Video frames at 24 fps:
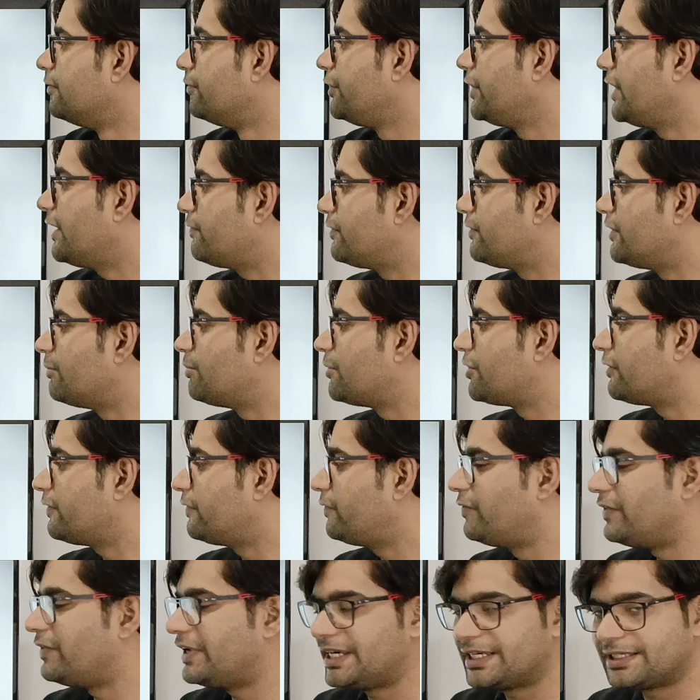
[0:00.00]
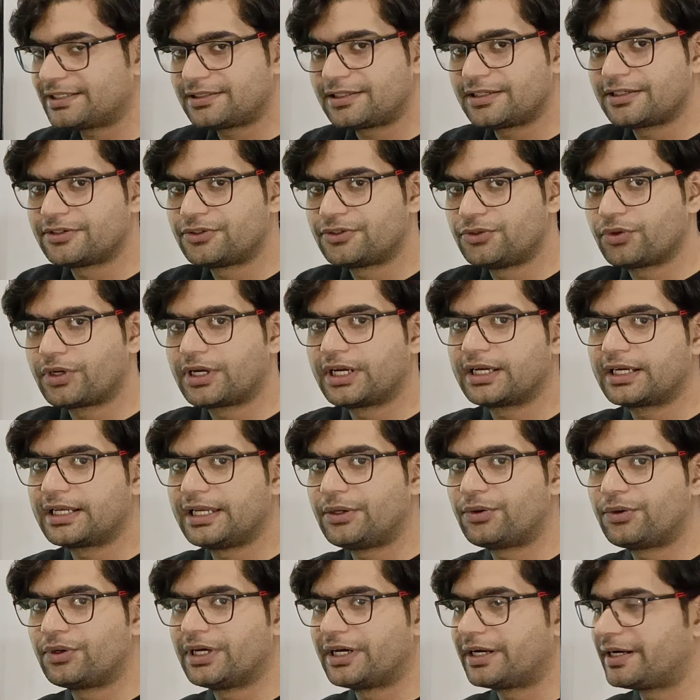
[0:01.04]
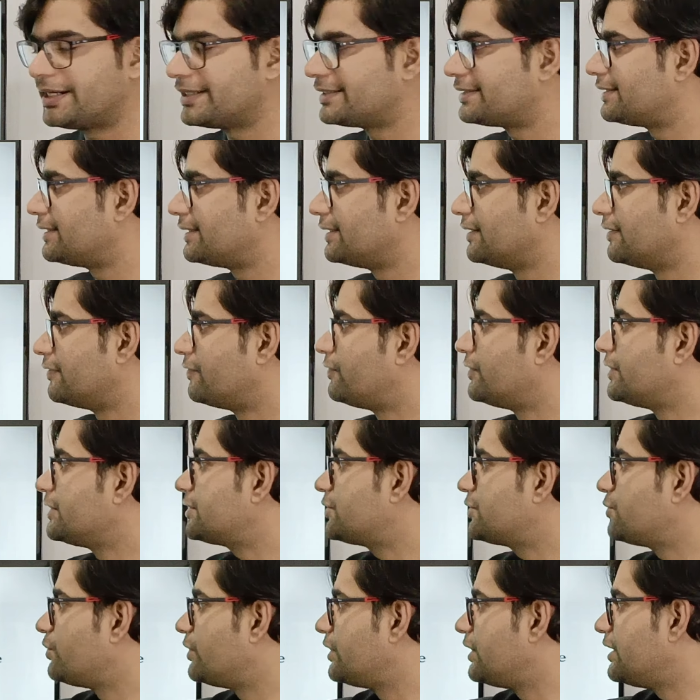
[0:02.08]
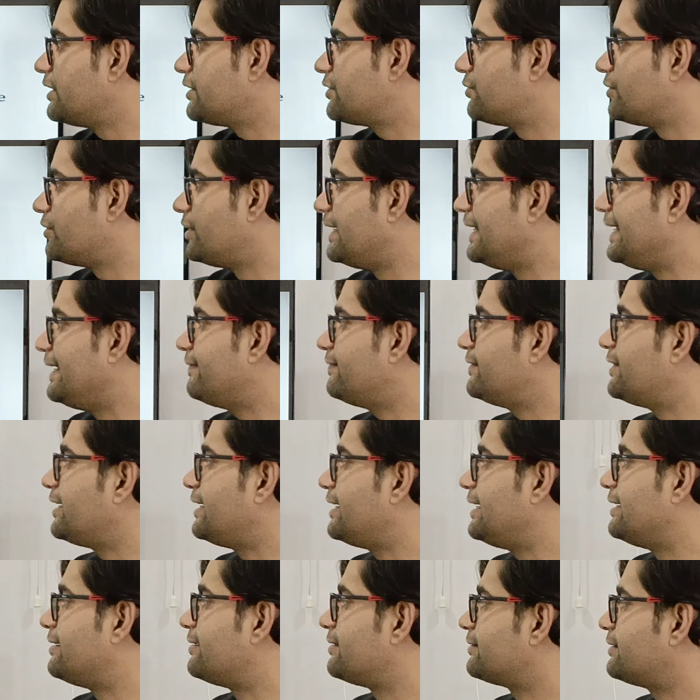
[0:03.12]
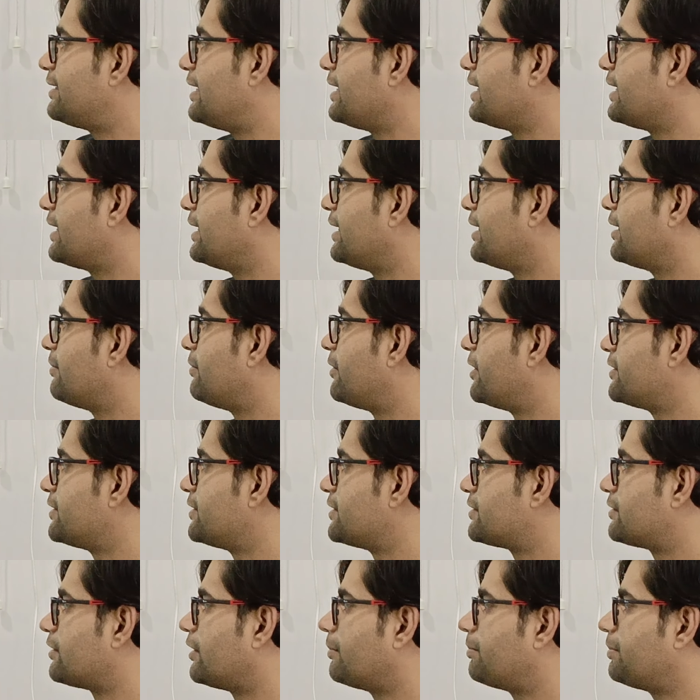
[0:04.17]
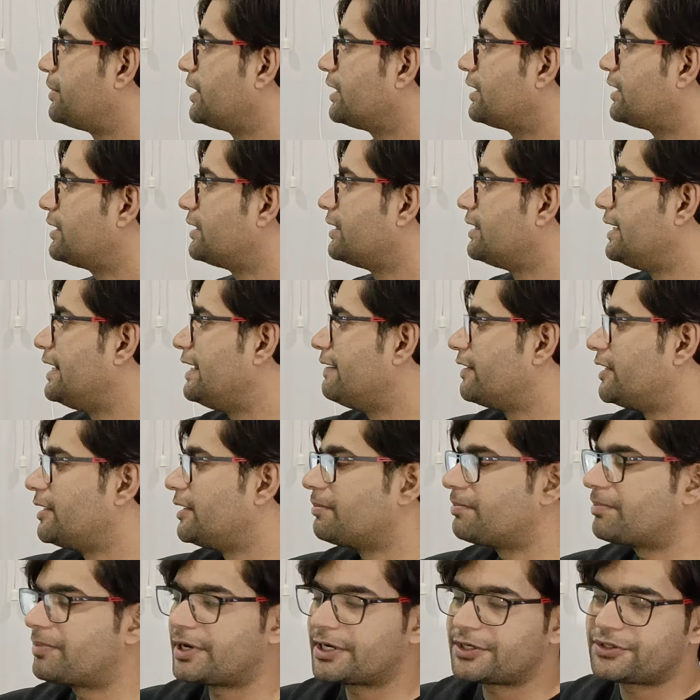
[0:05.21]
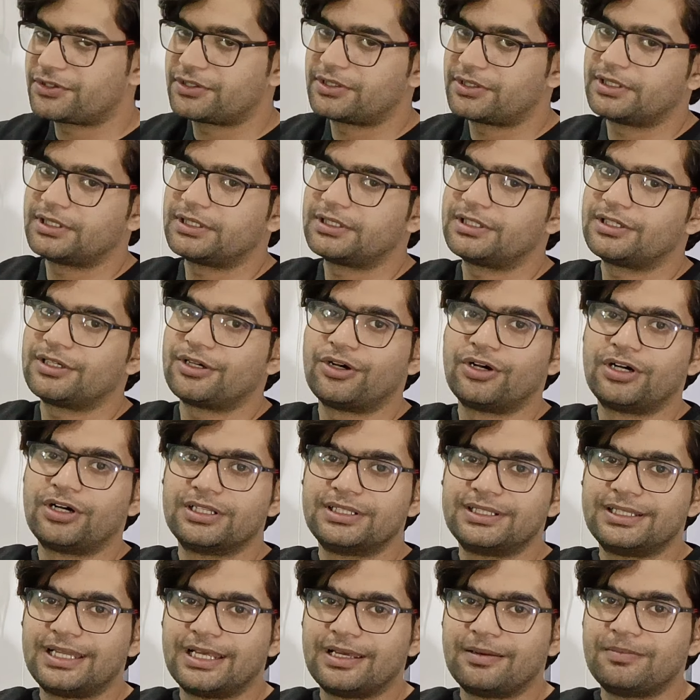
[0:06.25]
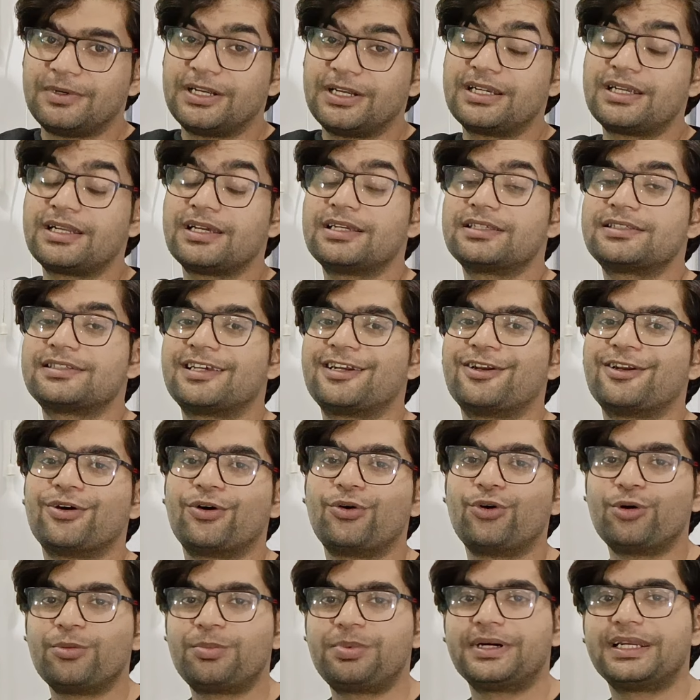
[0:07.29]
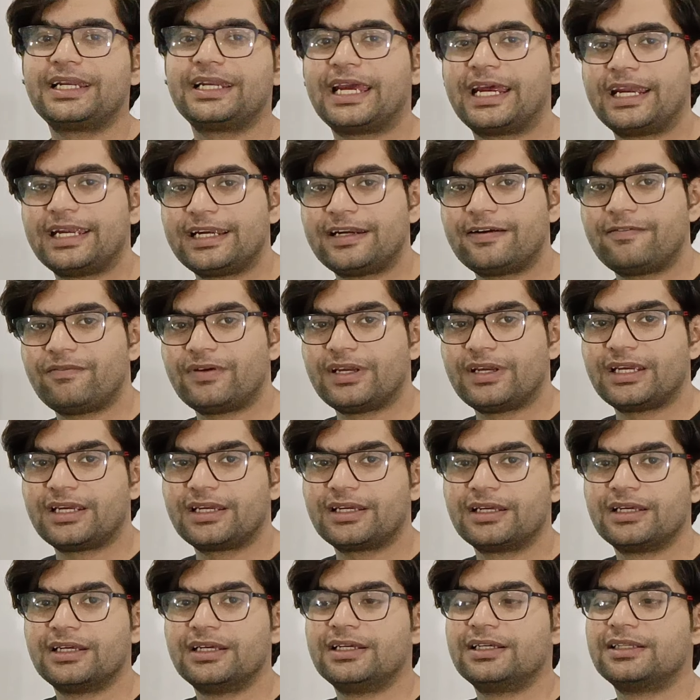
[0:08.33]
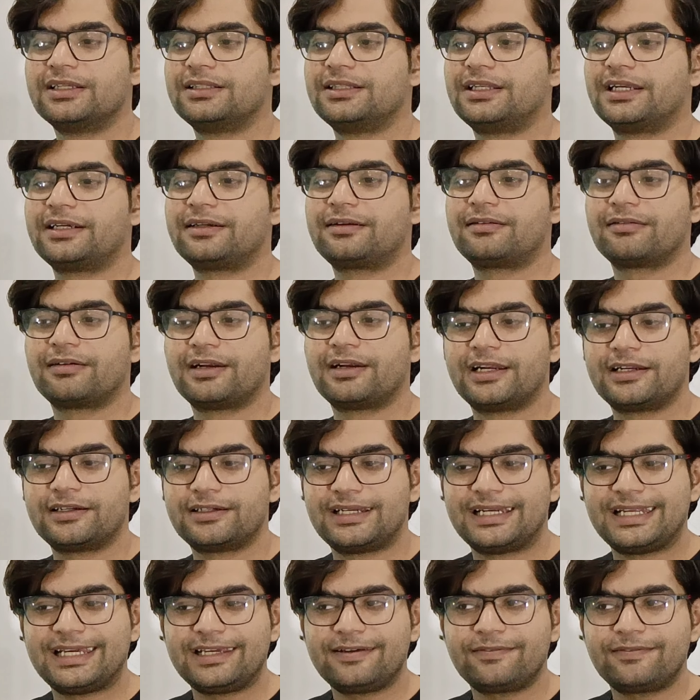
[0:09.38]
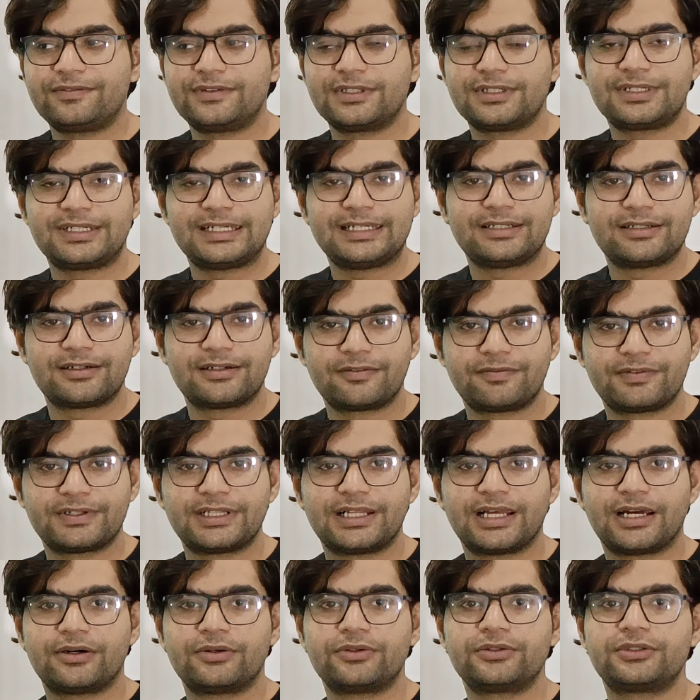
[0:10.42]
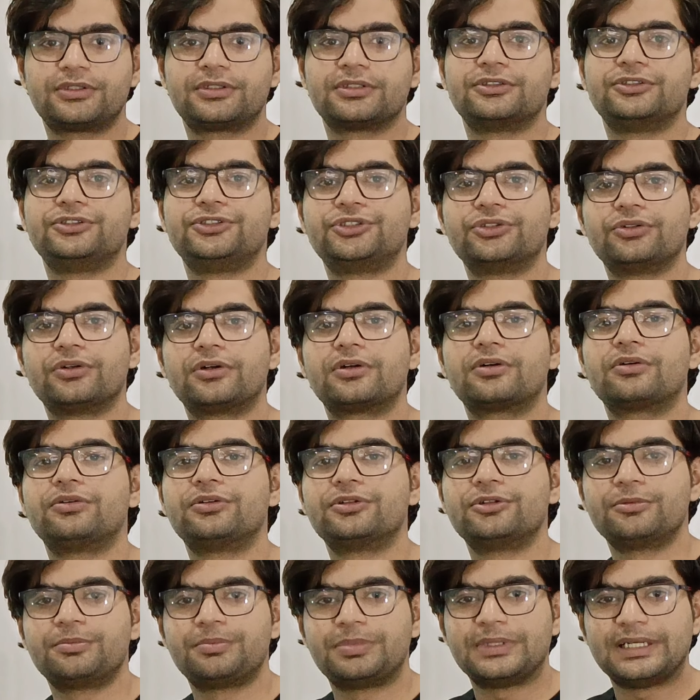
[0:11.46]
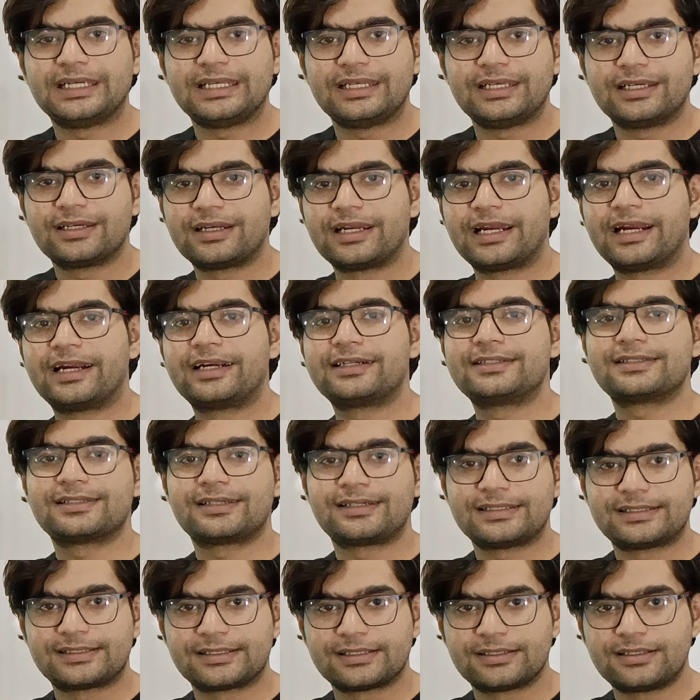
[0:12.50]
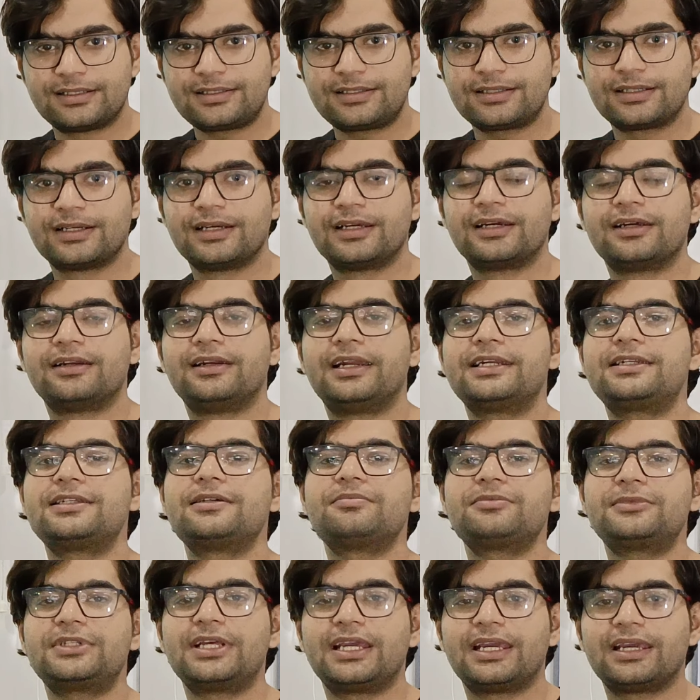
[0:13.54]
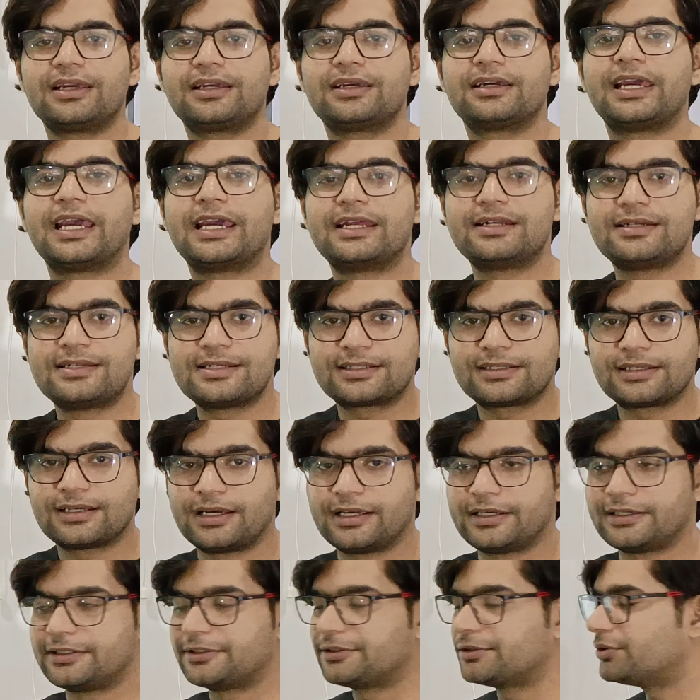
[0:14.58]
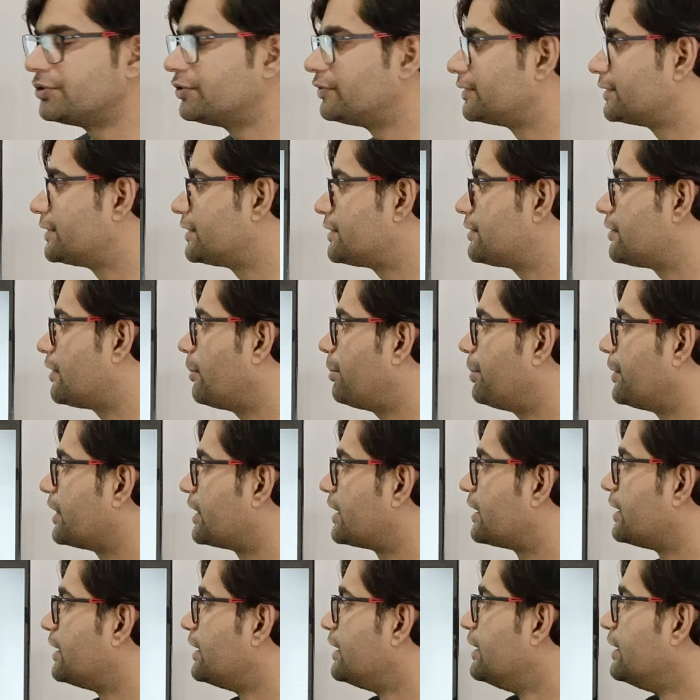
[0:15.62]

We have a number of ways to conclude our essay. First one is to leave the reader thinking about the topic, leave an impression on them. It is an open-ended way that leave the reader without your own opinion as a result. Let him think and decide over the topic.